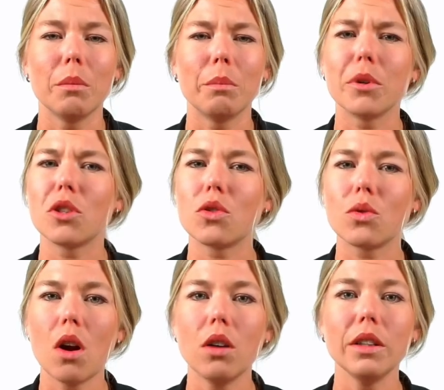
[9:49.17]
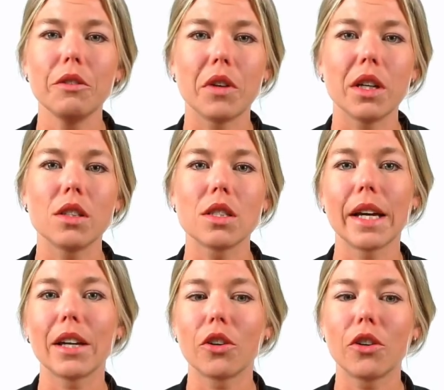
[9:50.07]
but strongly feels
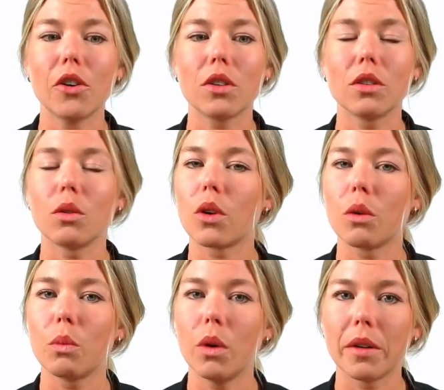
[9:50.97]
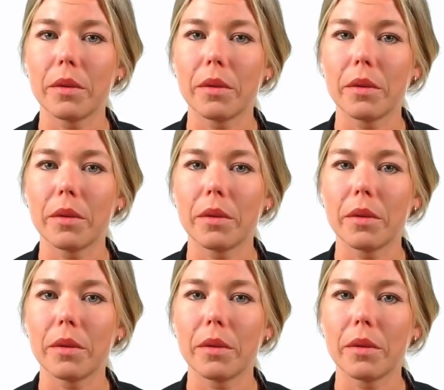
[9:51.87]
like a girl or a woman.